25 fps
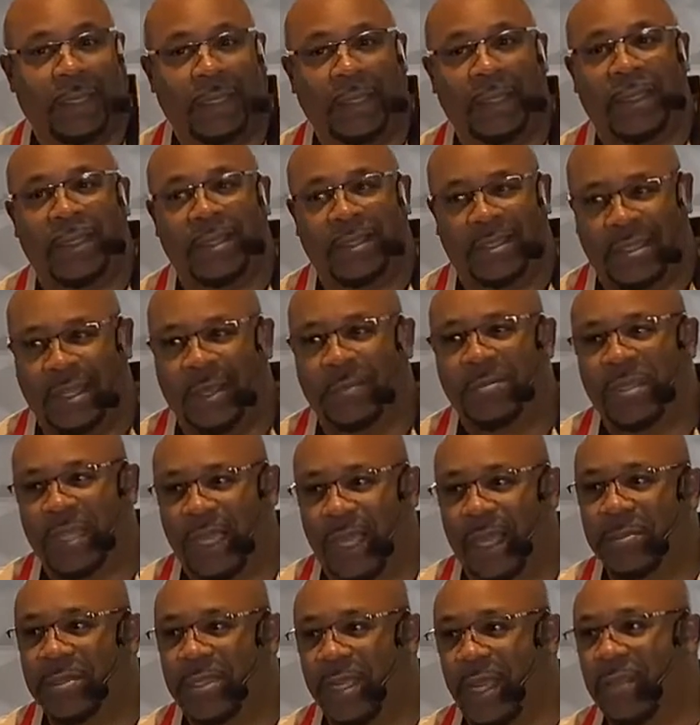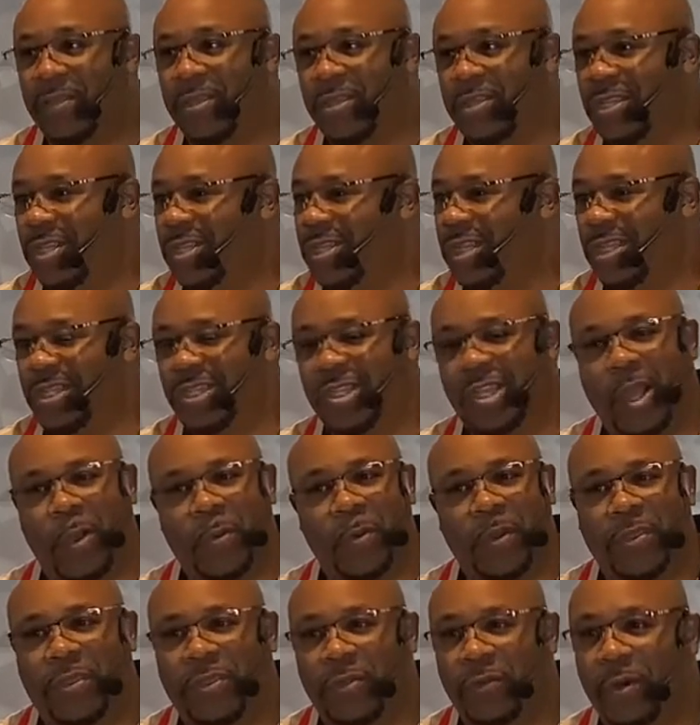sometimes others are just
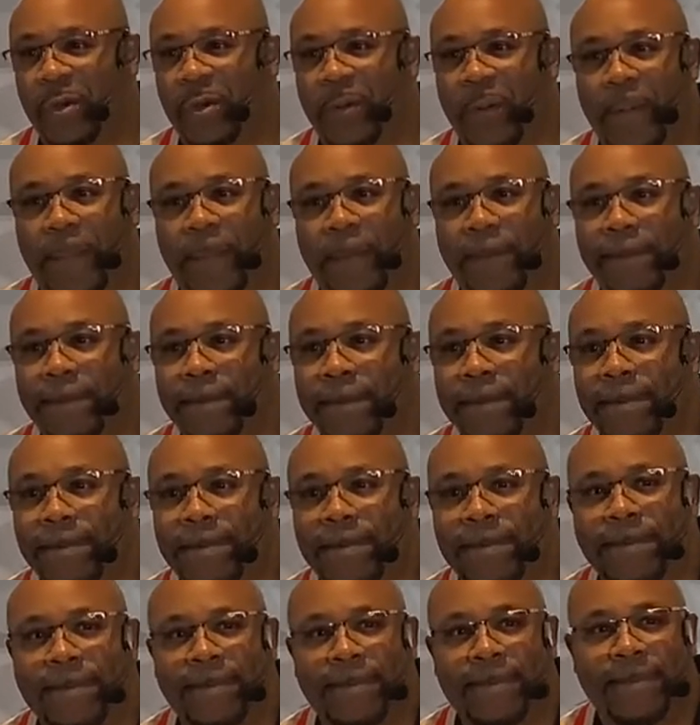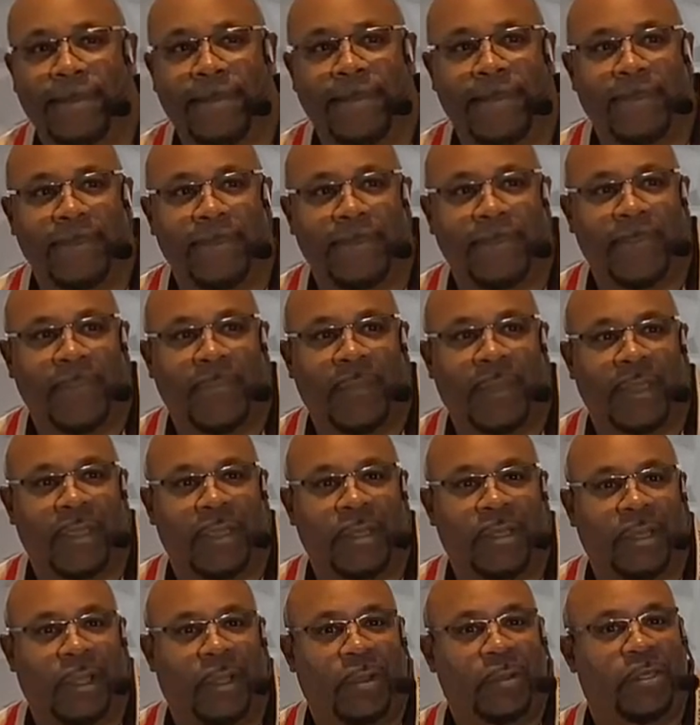going through. Yeah.
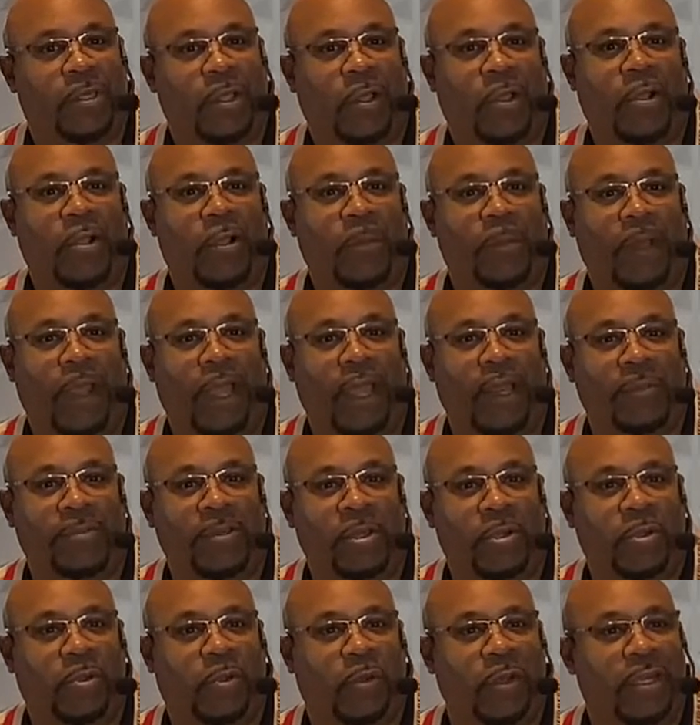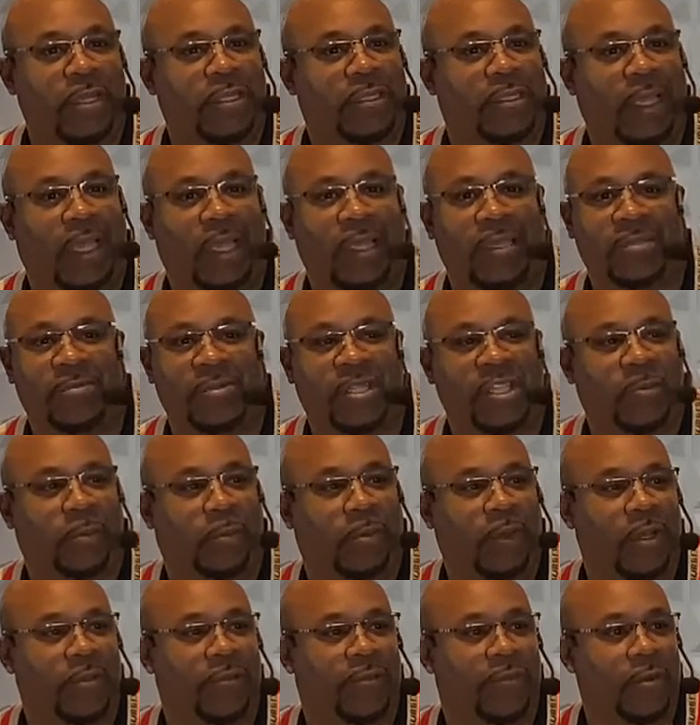Don't talk about them, don't criticize them, just
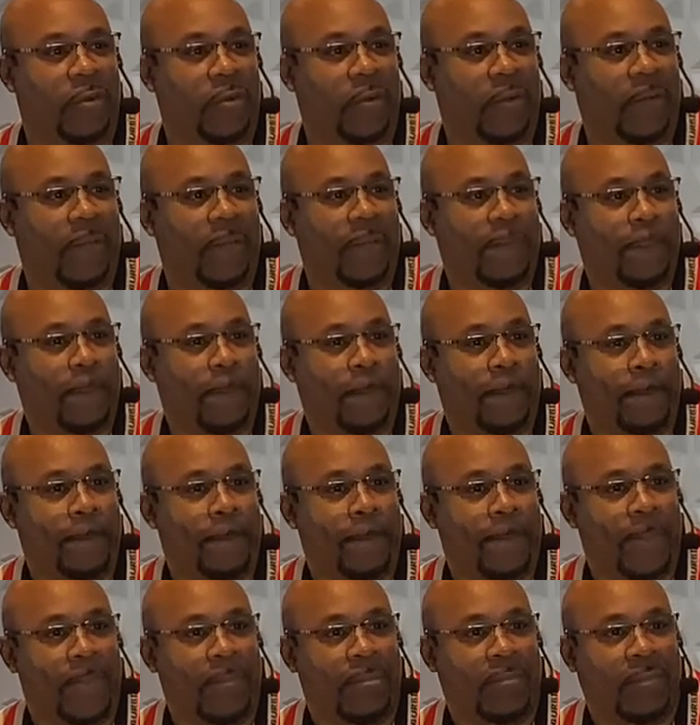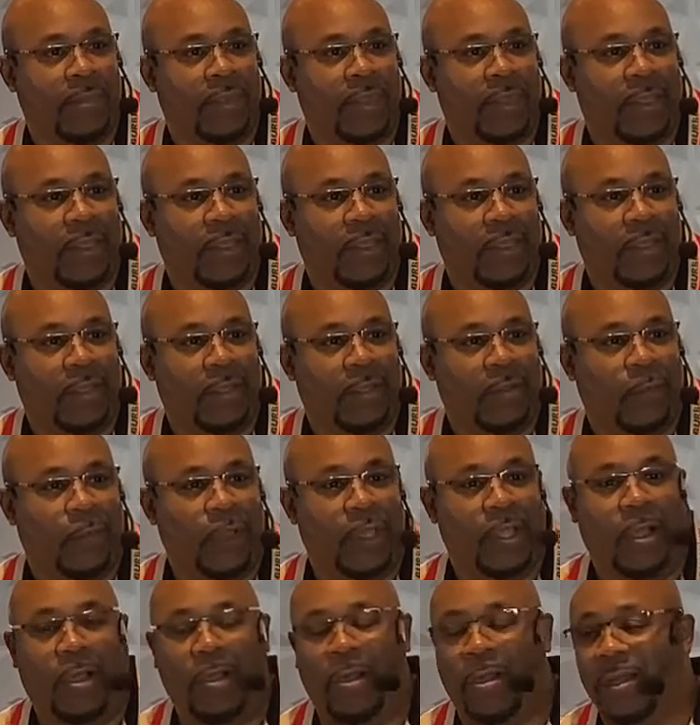pray for them. Yeah.
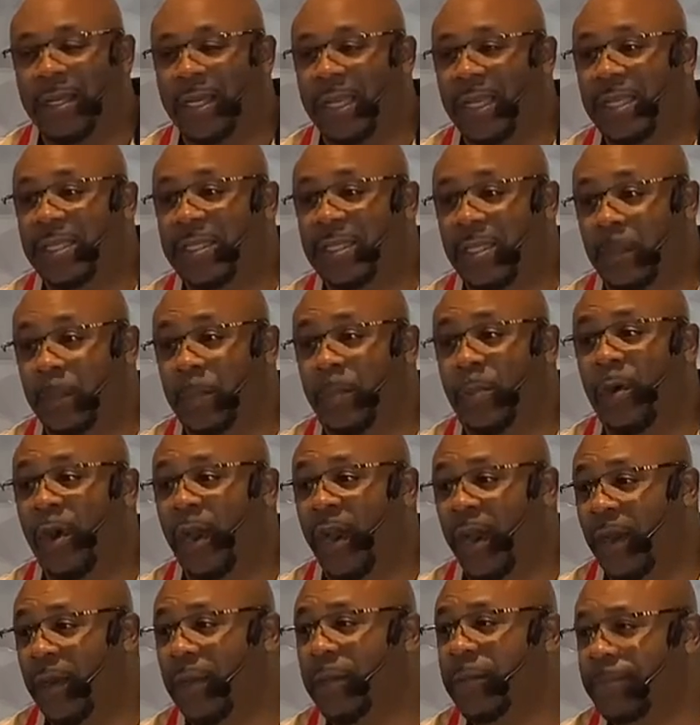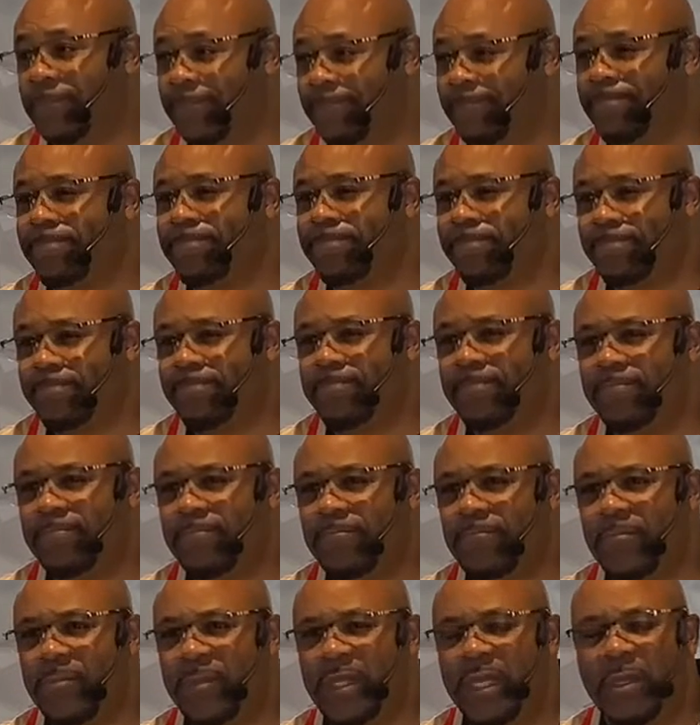We all need some prayer.
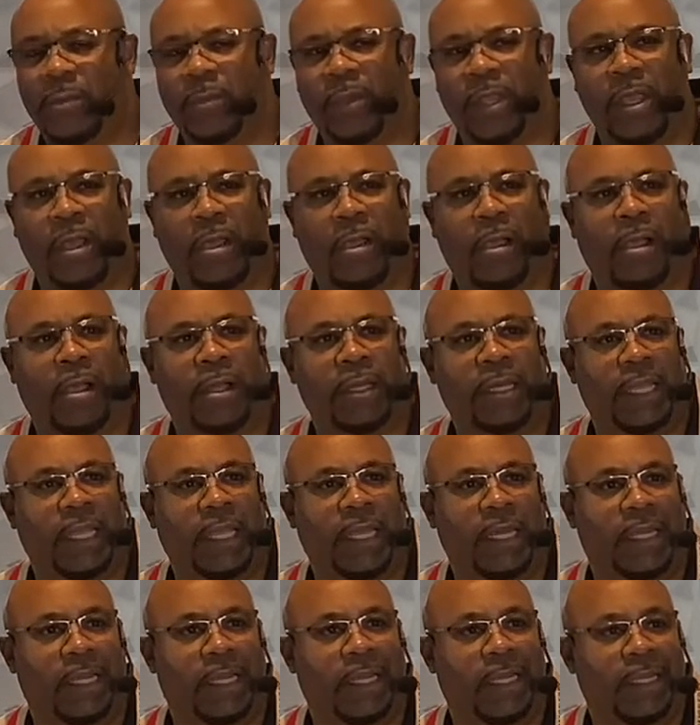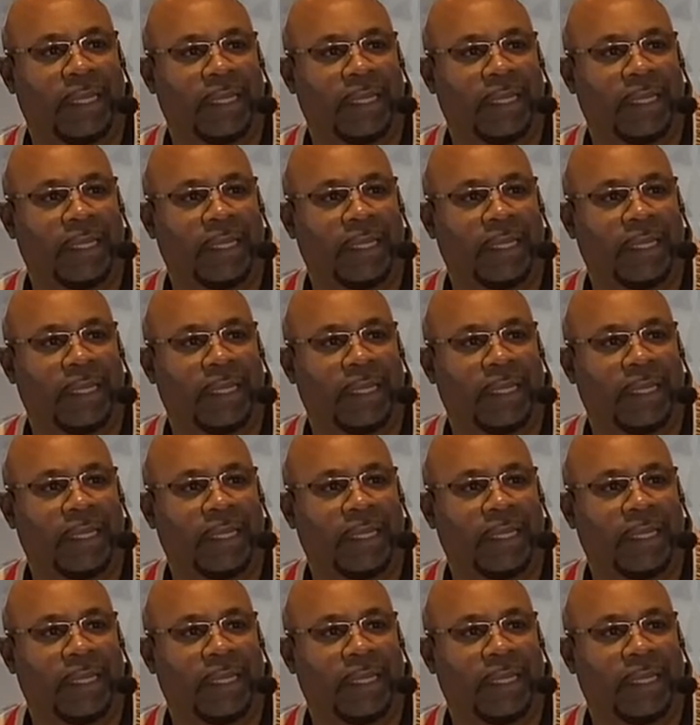Yeah. We all need a,